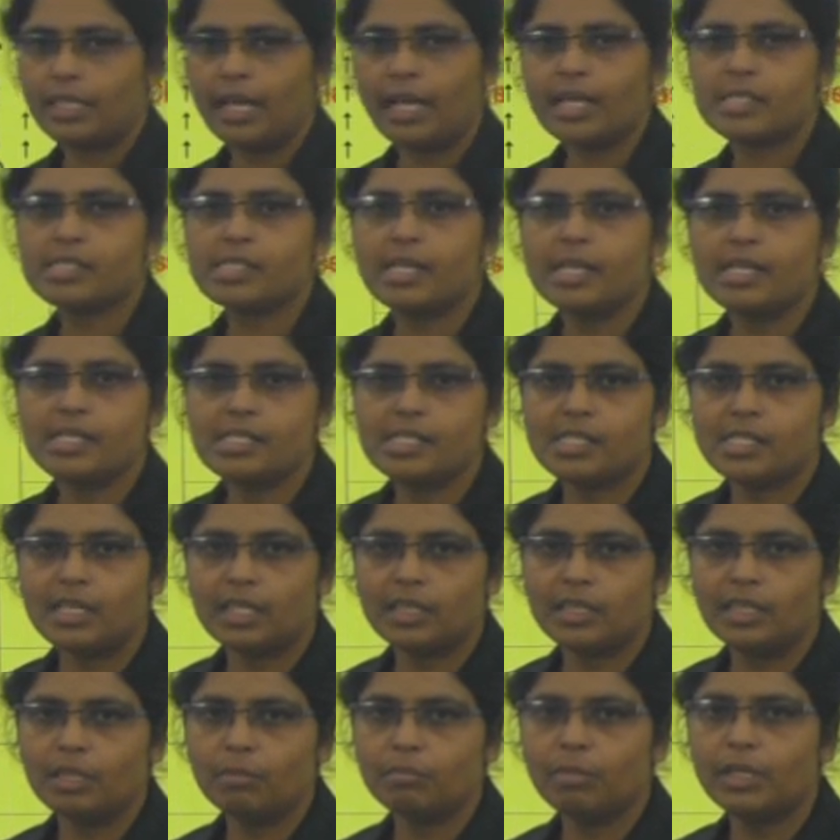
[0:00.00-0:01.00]
Taxa is
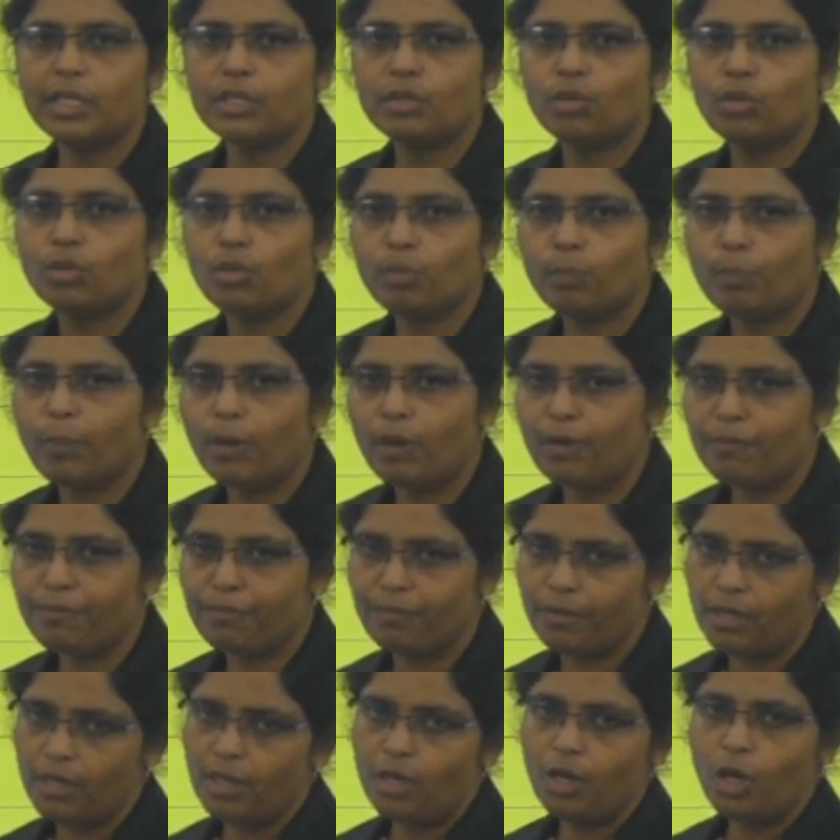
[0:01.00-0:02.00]
nothing but group of
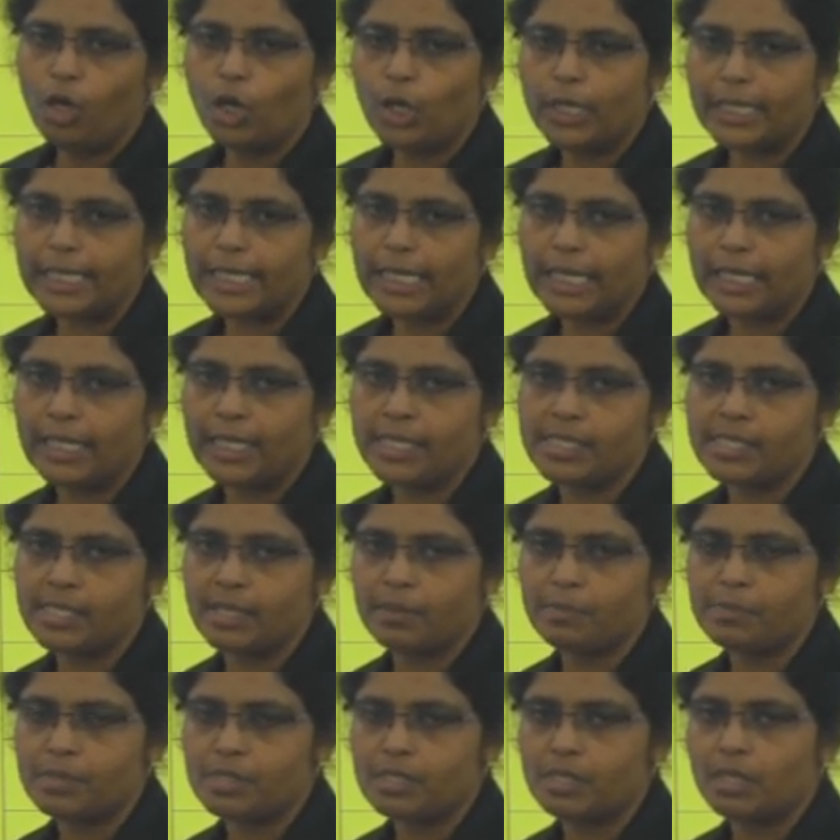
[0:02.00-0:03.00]

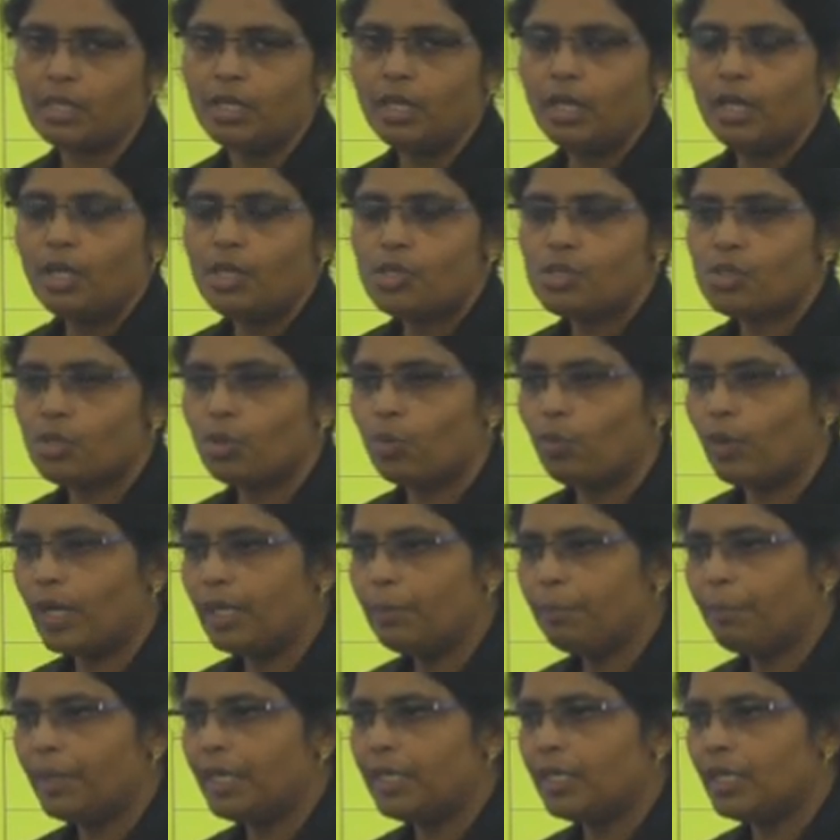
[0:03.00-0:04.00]
organisms. So
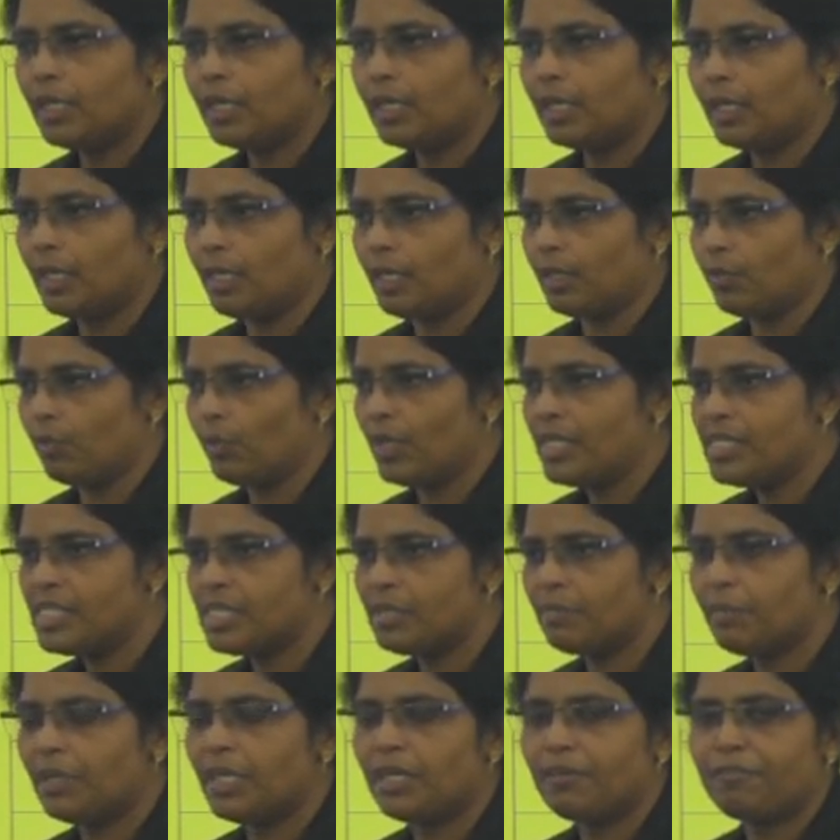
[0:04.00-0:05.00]
one
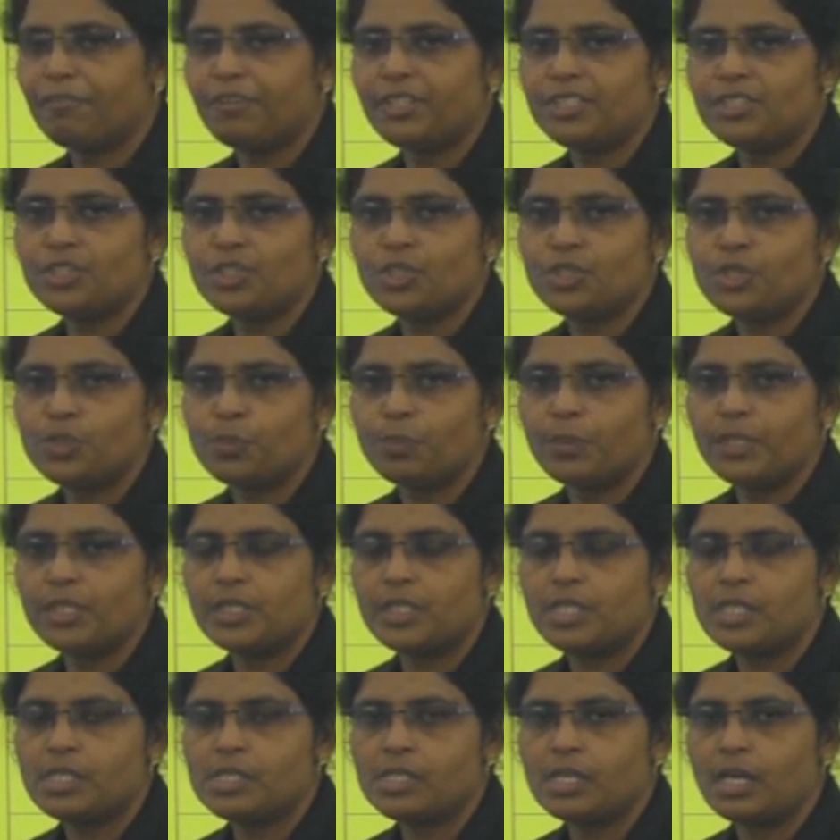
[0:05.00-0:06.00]
similar feature
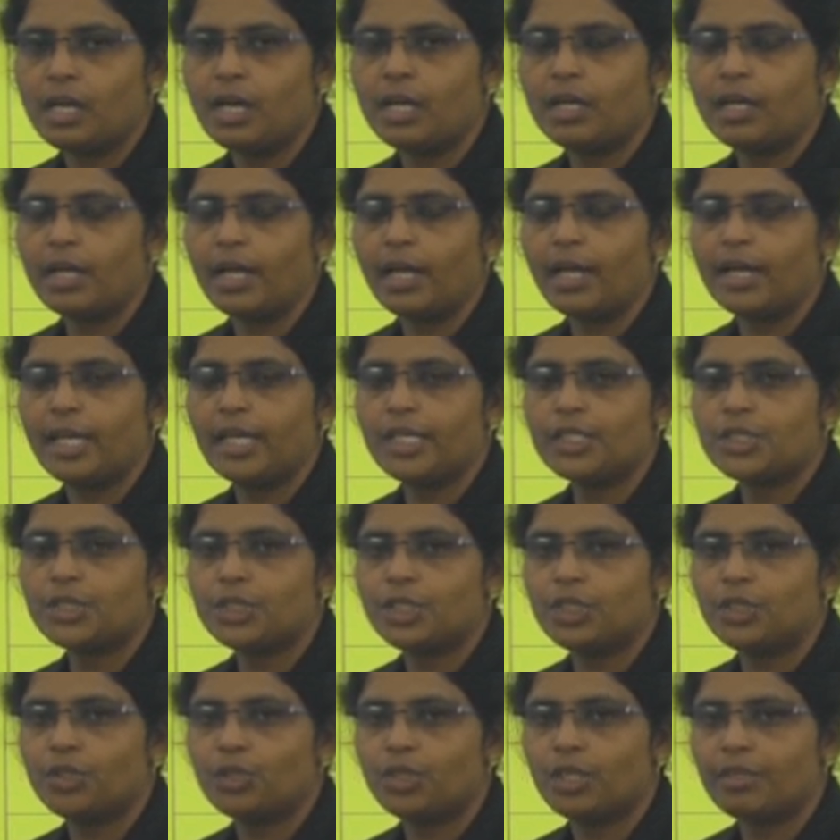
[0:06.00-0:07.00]
species are arranged
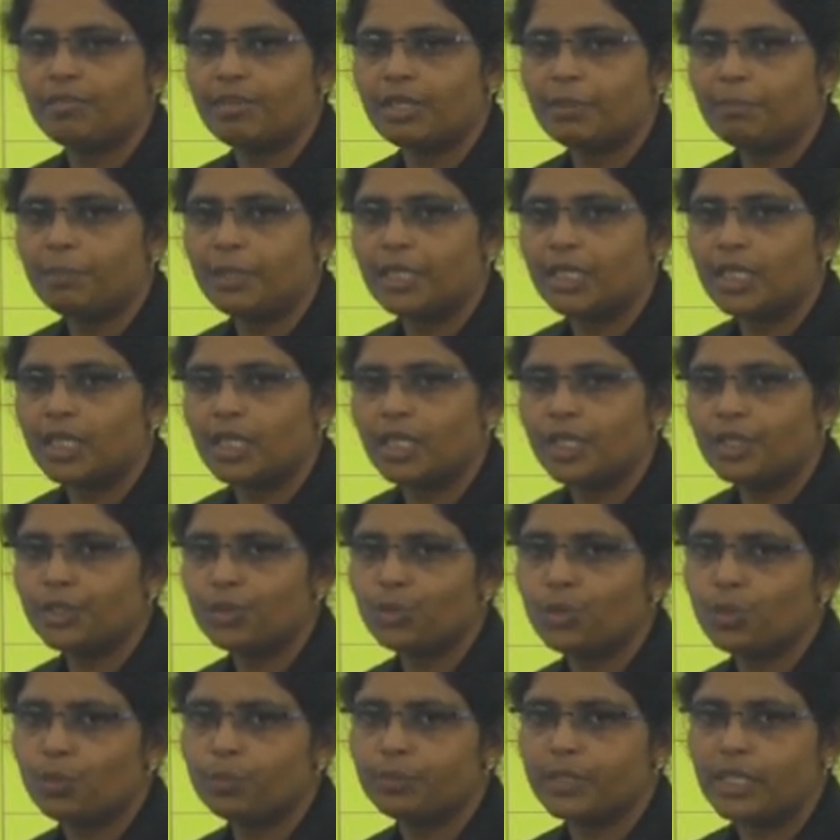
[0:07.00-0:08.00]
into a one particular
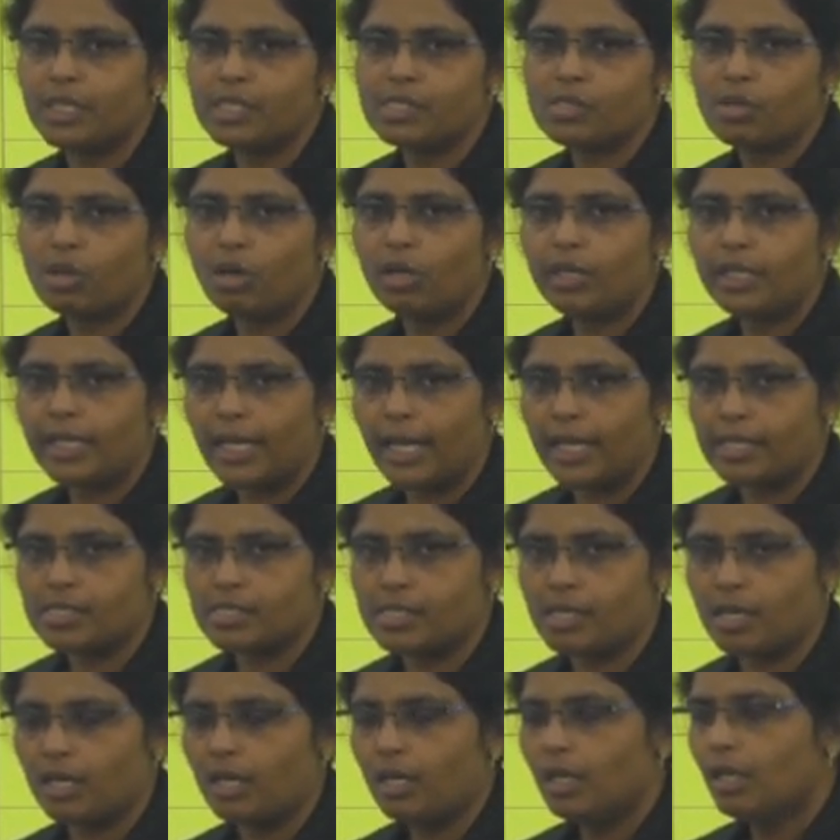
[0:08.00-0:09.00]
group, that is called
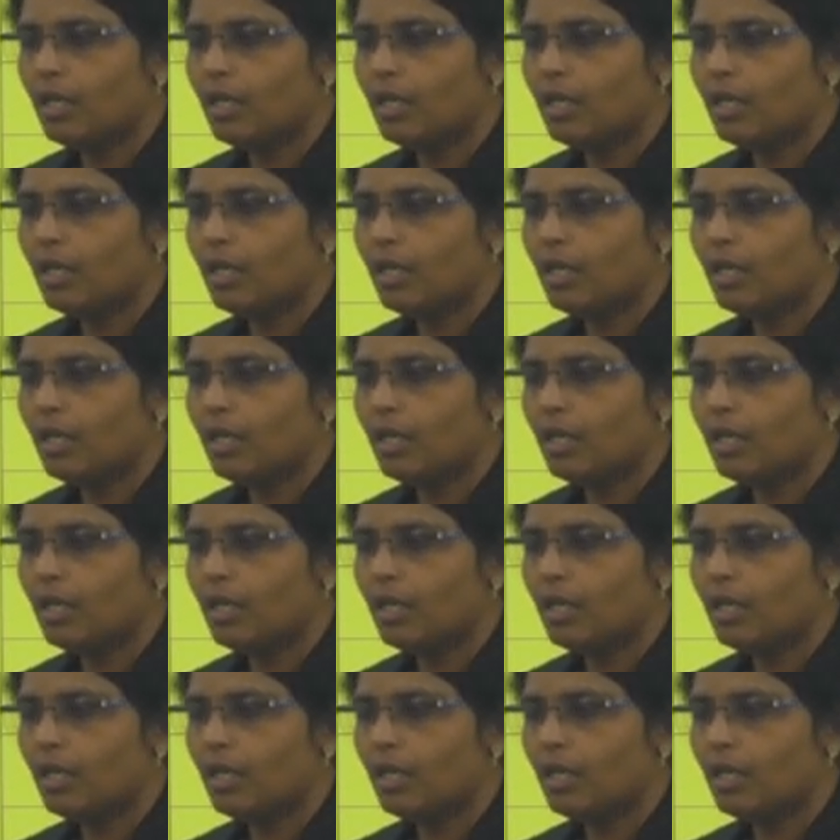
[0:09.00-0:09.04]
taxa.